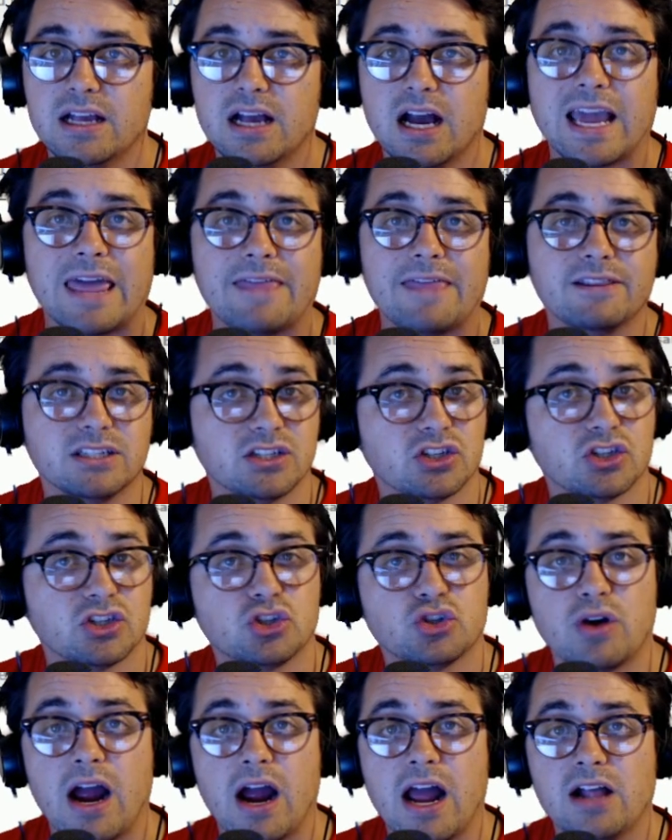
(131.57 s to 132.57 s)
Again, this is a
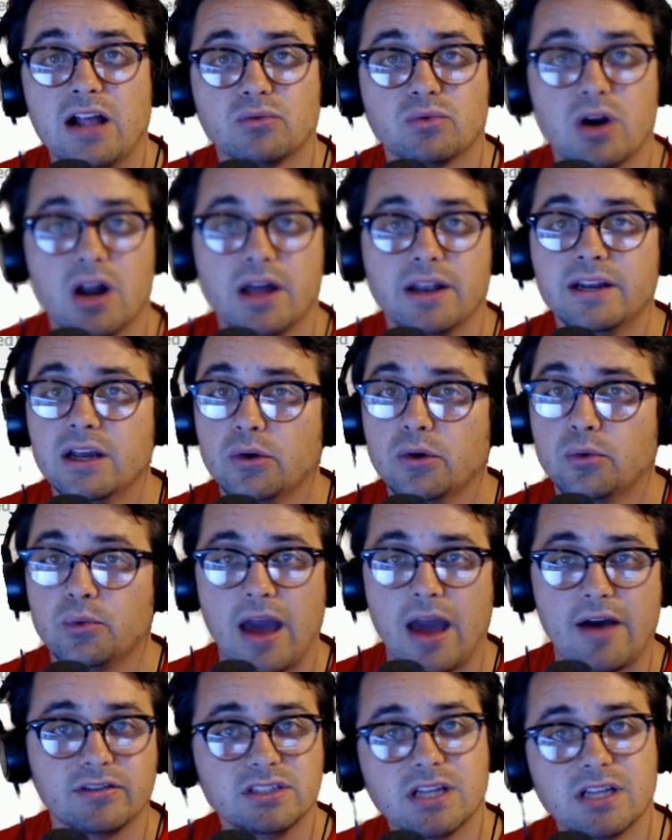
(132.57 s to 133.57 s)
trial run. We
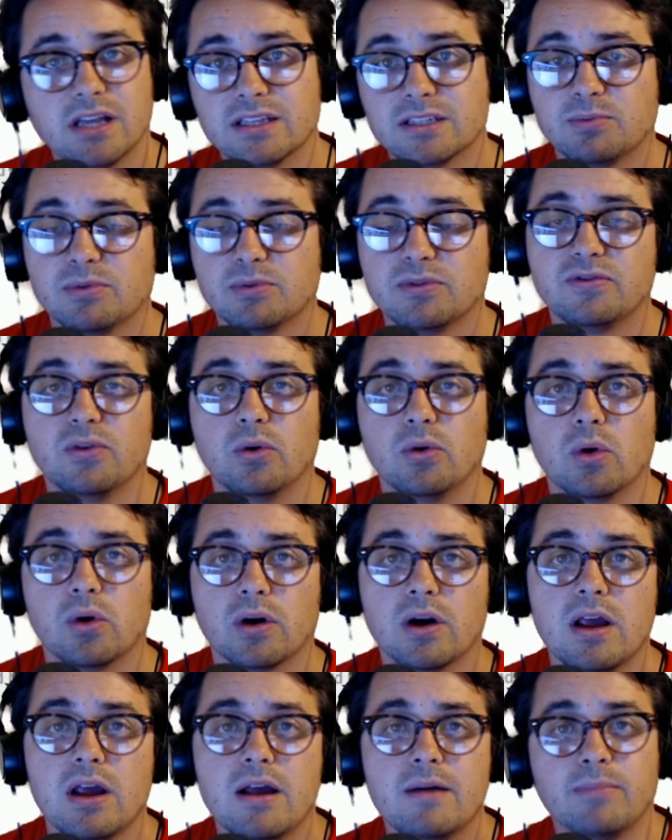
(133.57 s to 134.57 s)
haven't done this
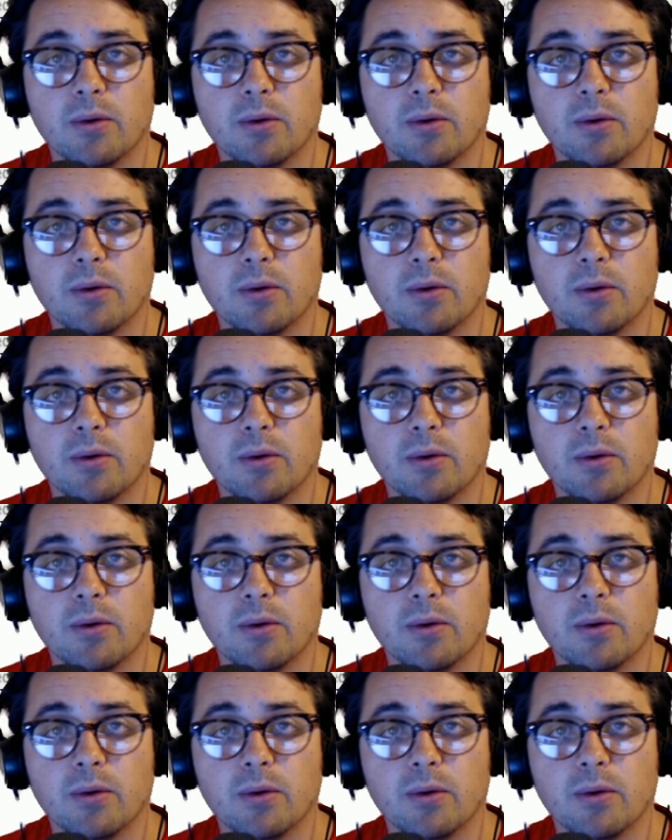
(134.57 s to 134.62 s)
before,